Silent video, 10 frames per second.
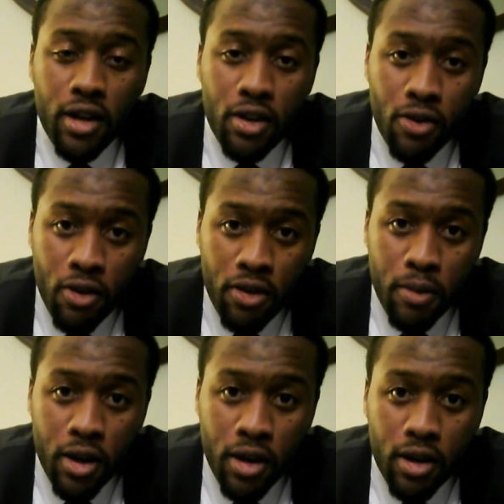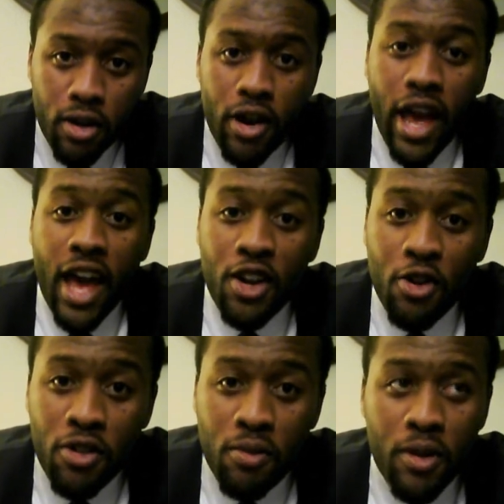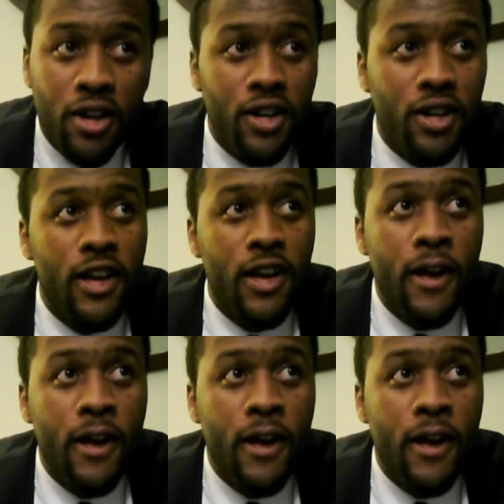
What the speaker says: in North America, or at North America,